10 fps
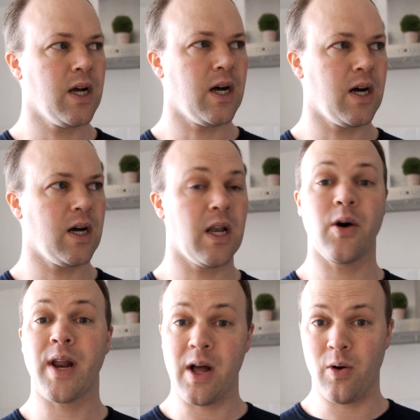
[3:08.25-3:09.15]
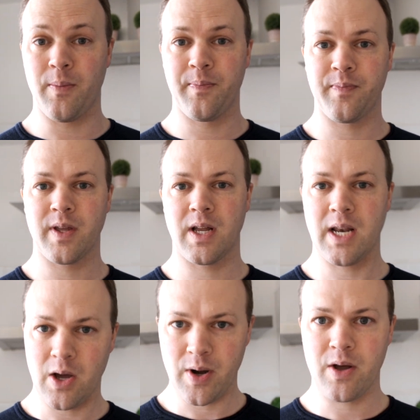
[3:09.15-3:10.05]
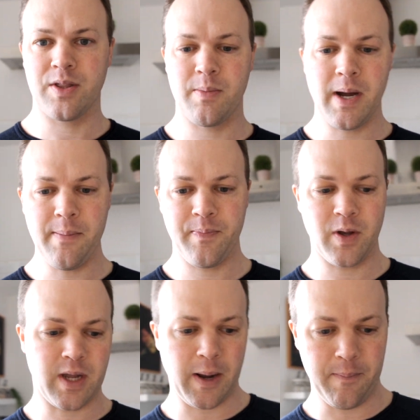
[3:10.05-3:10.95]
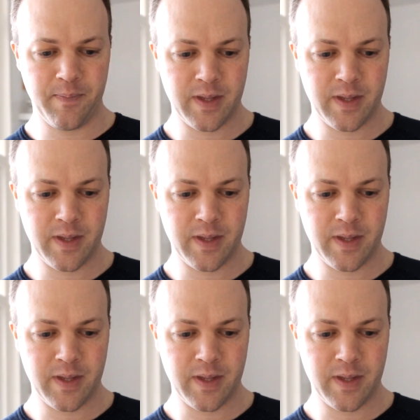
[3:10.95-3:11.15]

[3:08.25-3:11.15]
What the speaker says: laurel, diba? Okay.